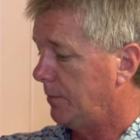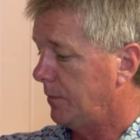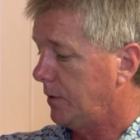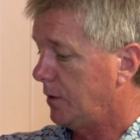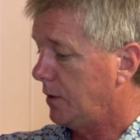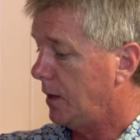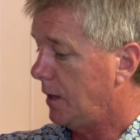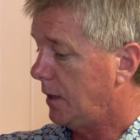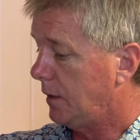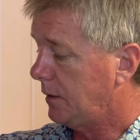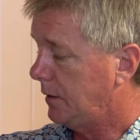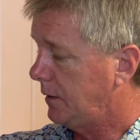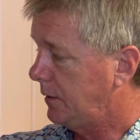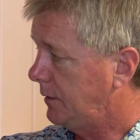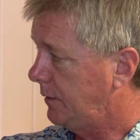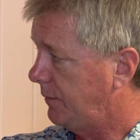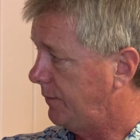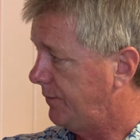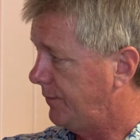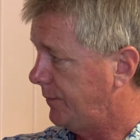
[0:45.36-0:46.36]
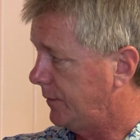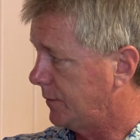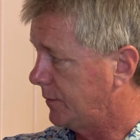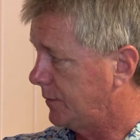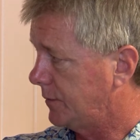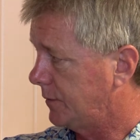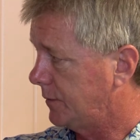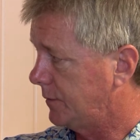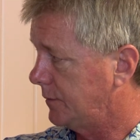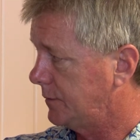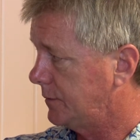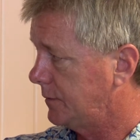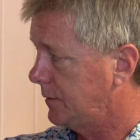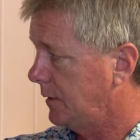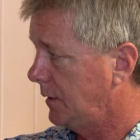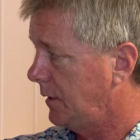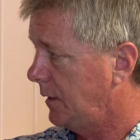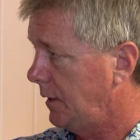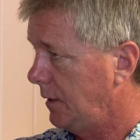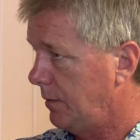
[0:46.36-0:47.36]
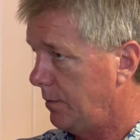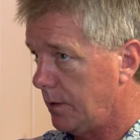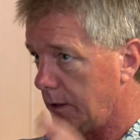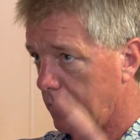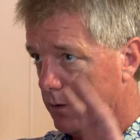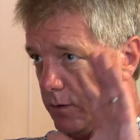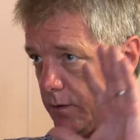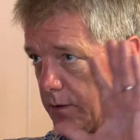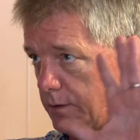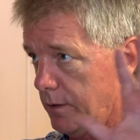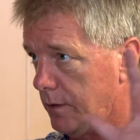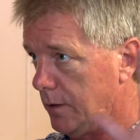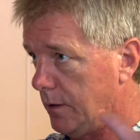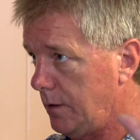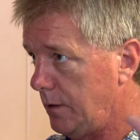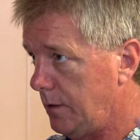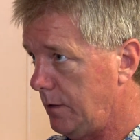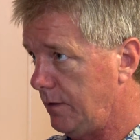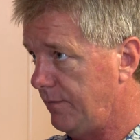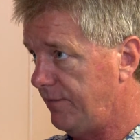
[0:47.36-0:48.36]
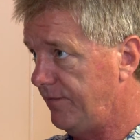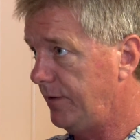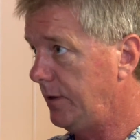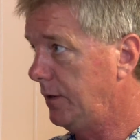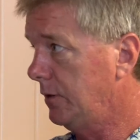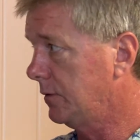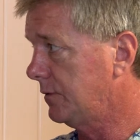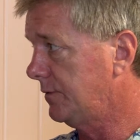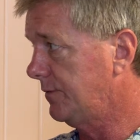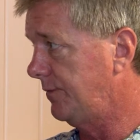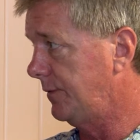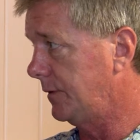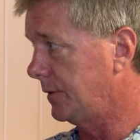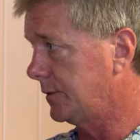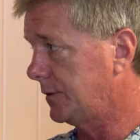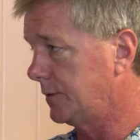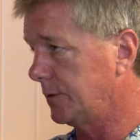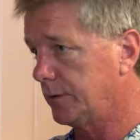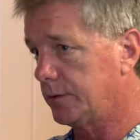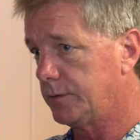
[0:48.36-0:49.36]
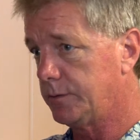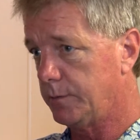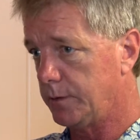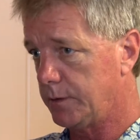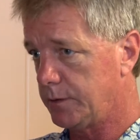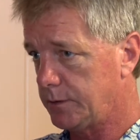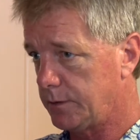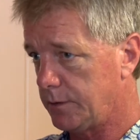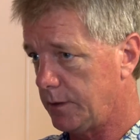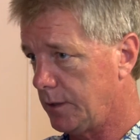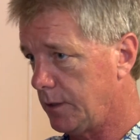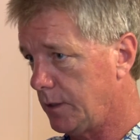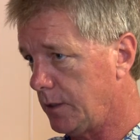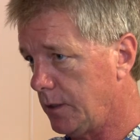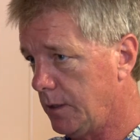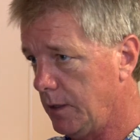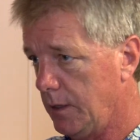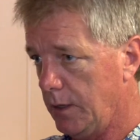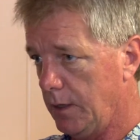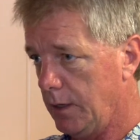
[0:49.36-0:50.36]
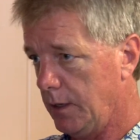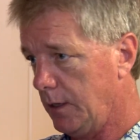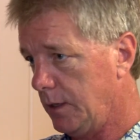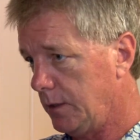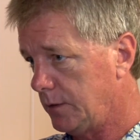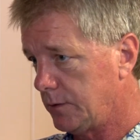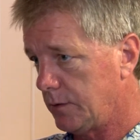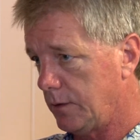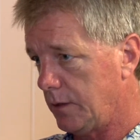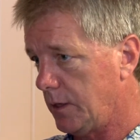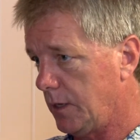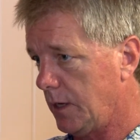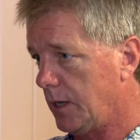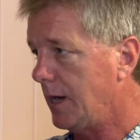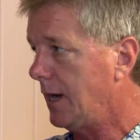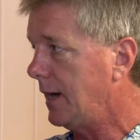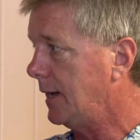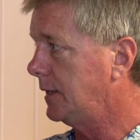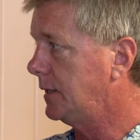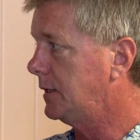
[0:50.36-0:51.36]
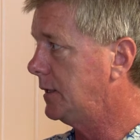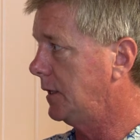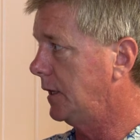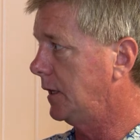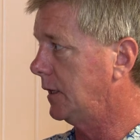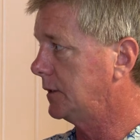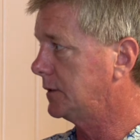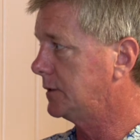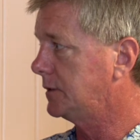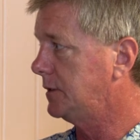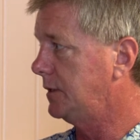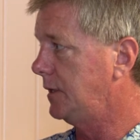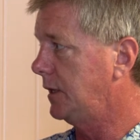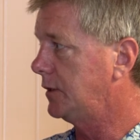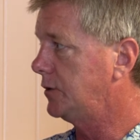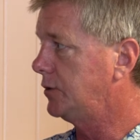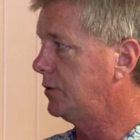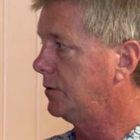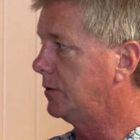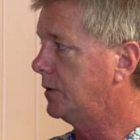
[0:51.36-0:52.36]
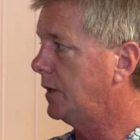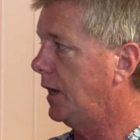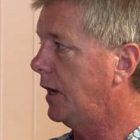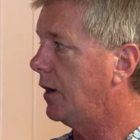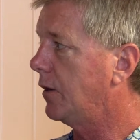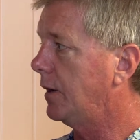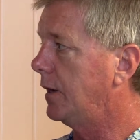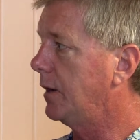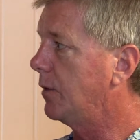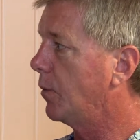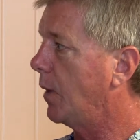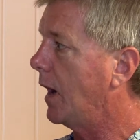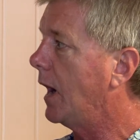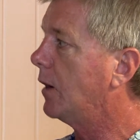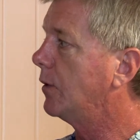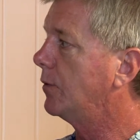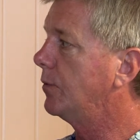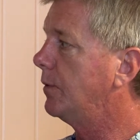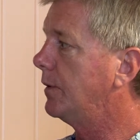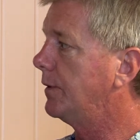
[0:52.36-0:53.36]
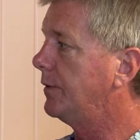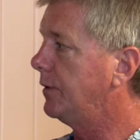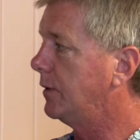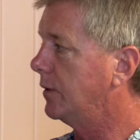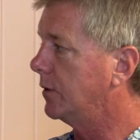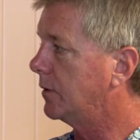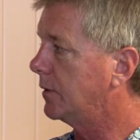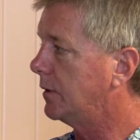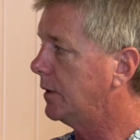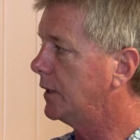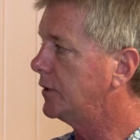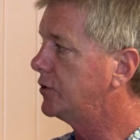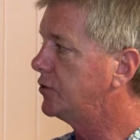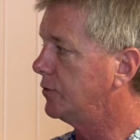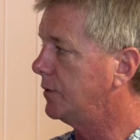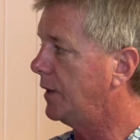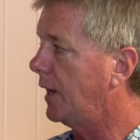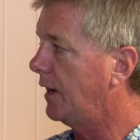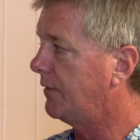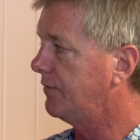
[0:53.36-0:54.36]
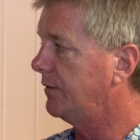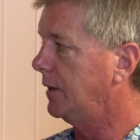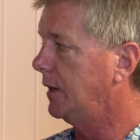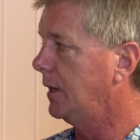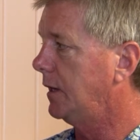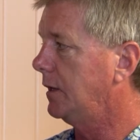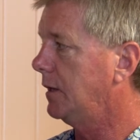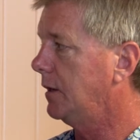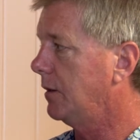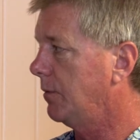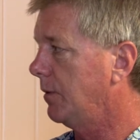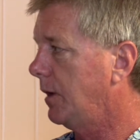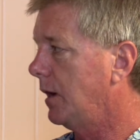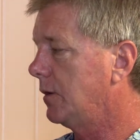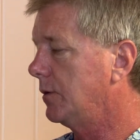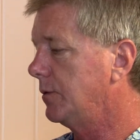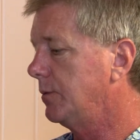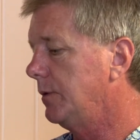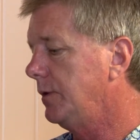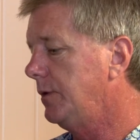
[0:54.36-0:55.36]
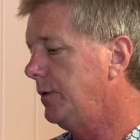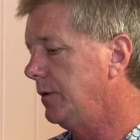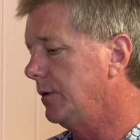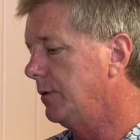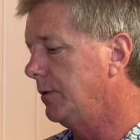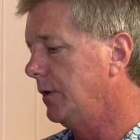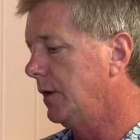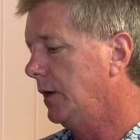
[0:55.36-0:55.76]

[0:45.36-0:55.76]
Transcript: cognitive filters, what I call the field filters, which are the sort of the context that you carry around with you and that you navigate around with you.